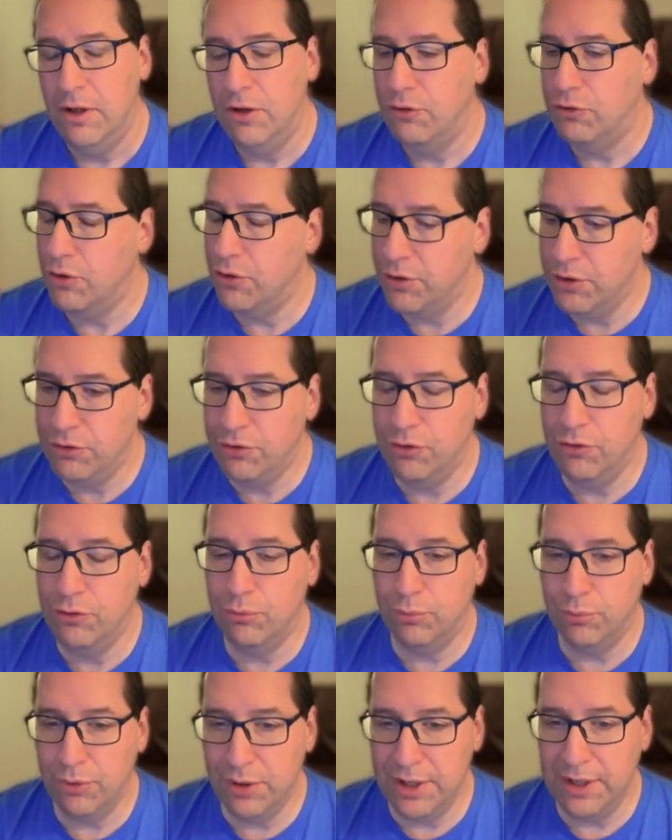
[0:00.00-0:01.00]
So this has
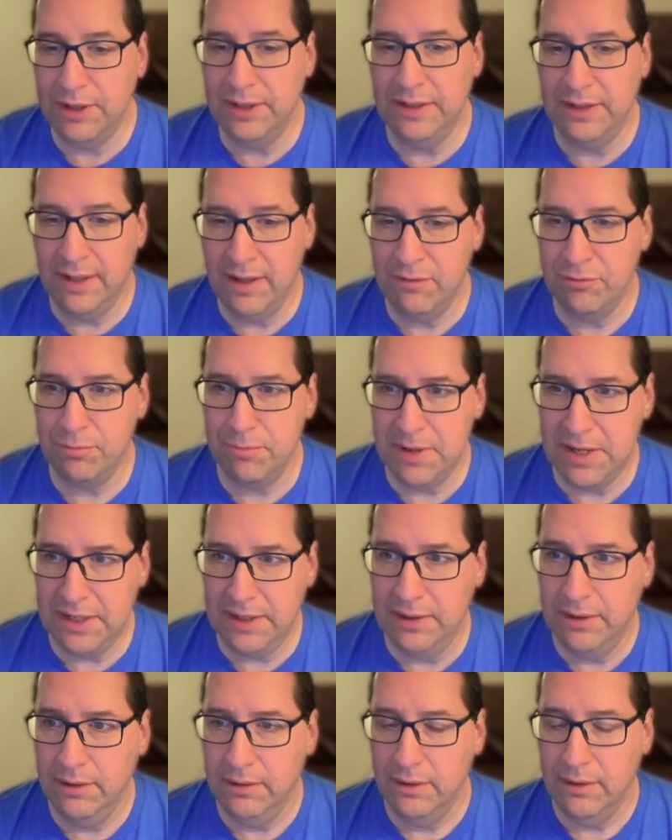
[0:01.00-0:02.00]
really
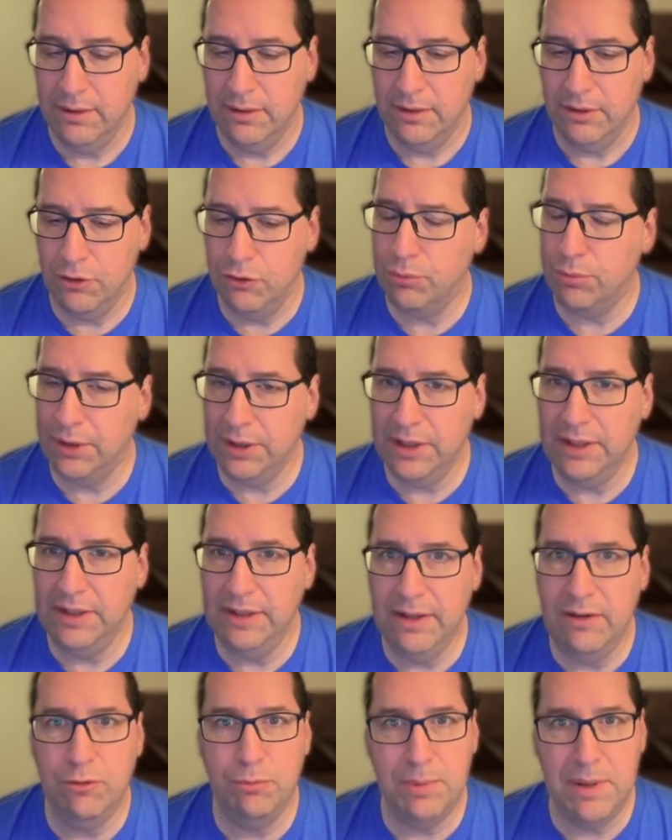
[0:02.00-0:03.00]
this really
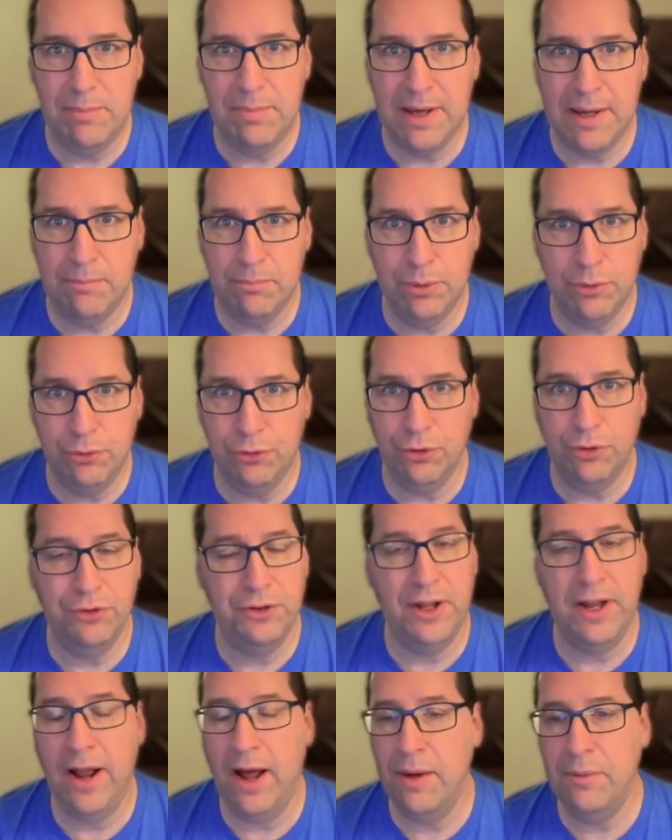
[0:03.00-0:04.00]
leaves me
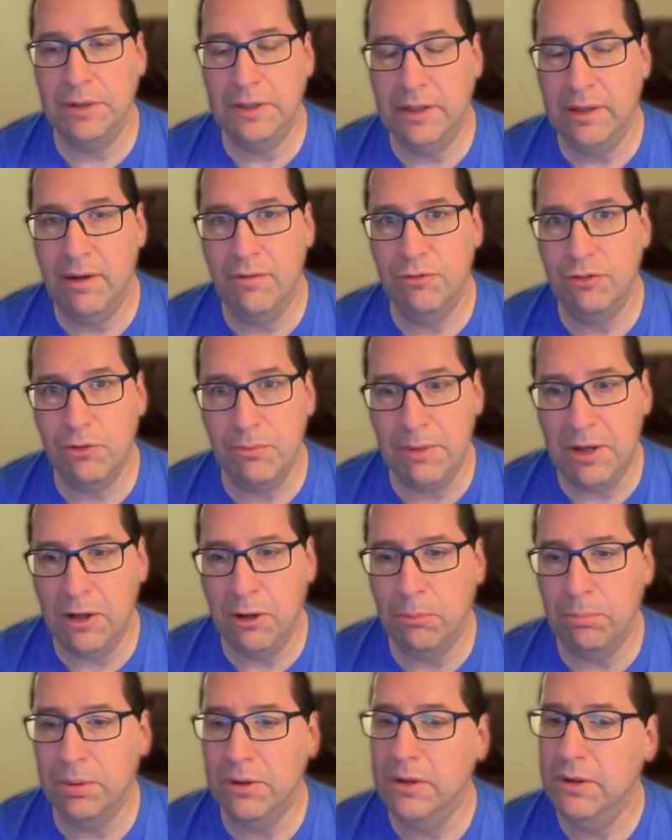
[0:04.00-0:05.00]
bamboozled, and I would love some
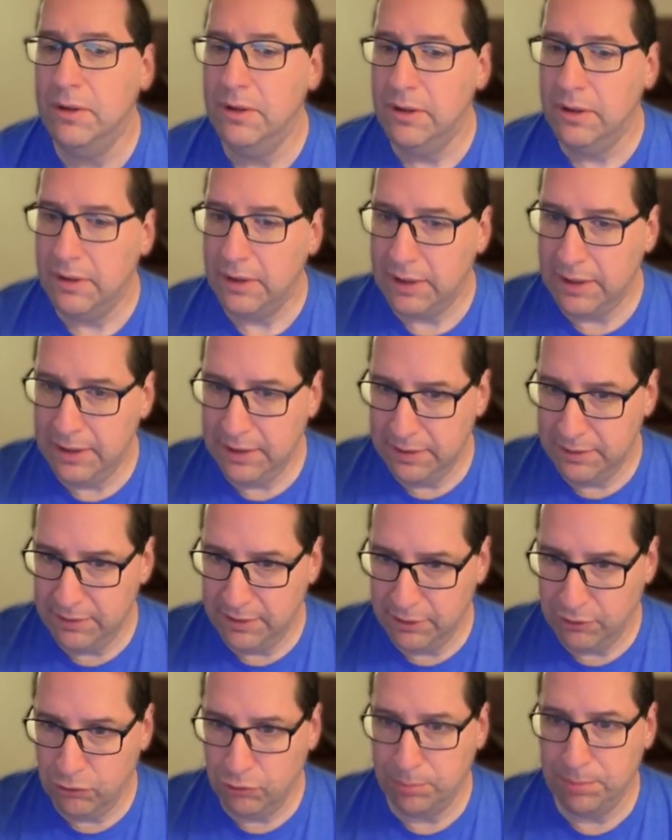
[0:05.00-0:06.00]
help in
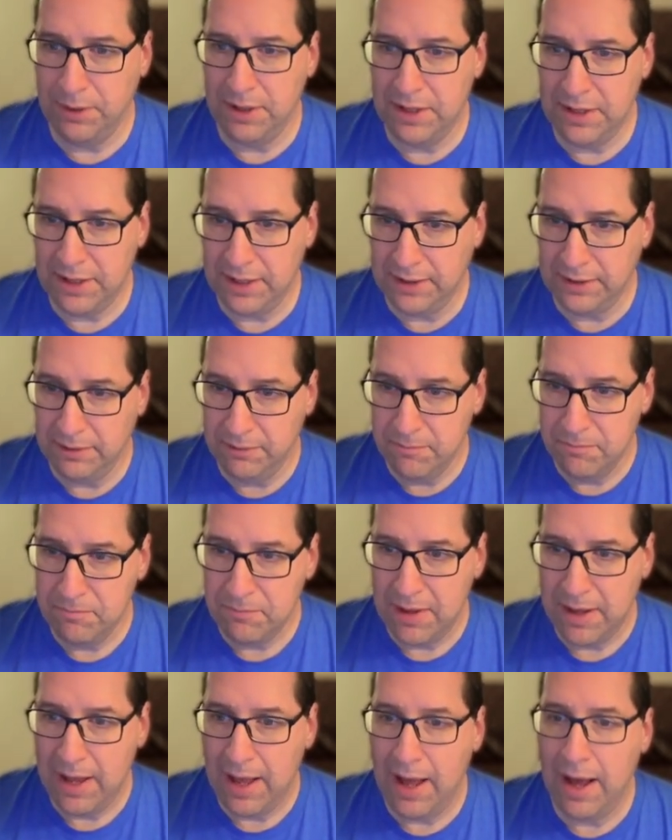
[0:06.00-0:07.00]
explaining
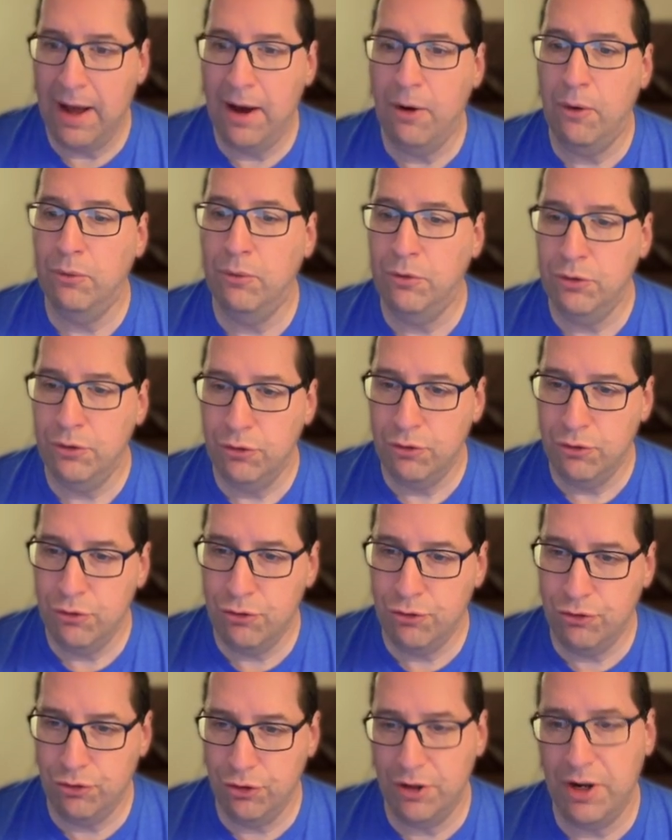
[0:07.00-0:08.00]
how
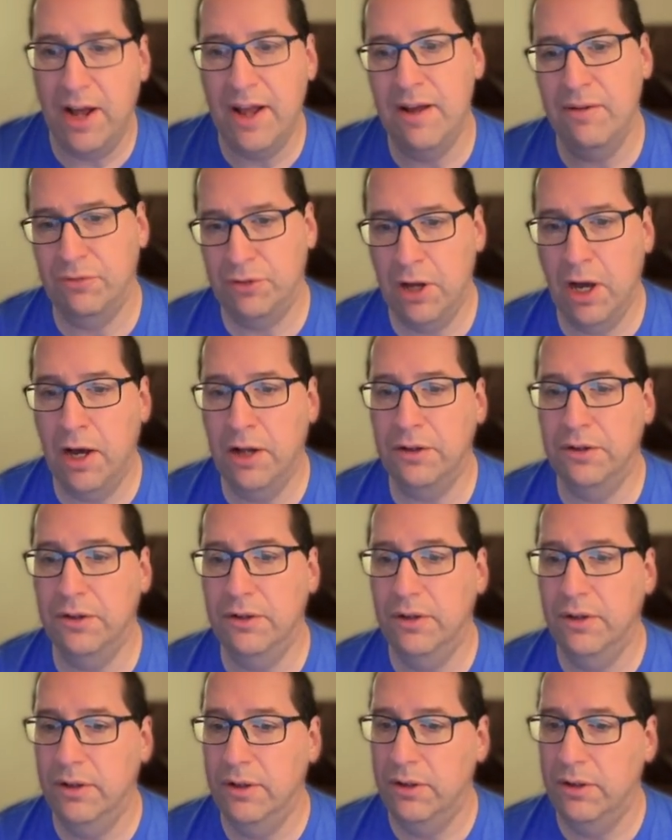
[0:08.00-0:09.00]
should I have
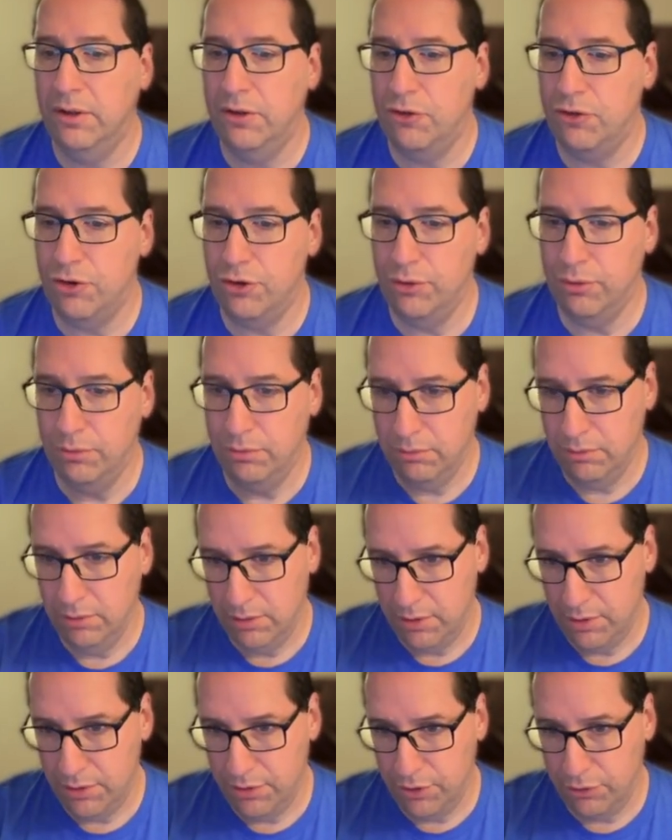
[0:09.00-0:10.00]
gotten to
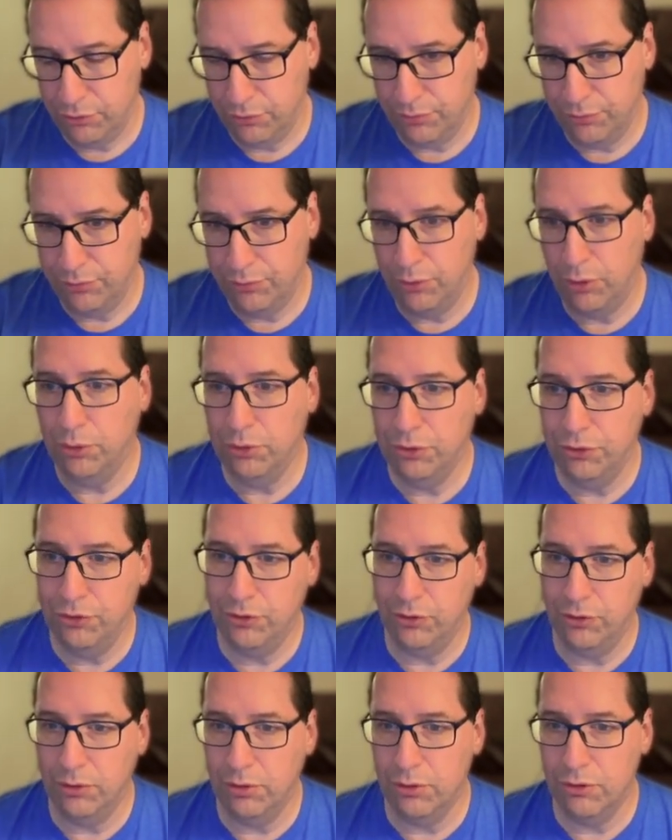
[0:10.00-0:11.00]
this fold
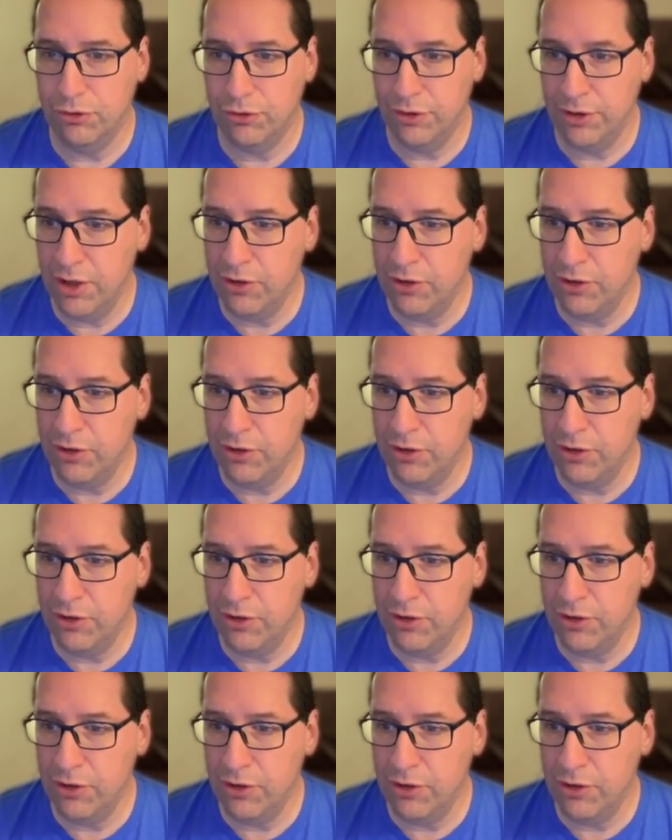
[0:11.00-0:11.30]
solution.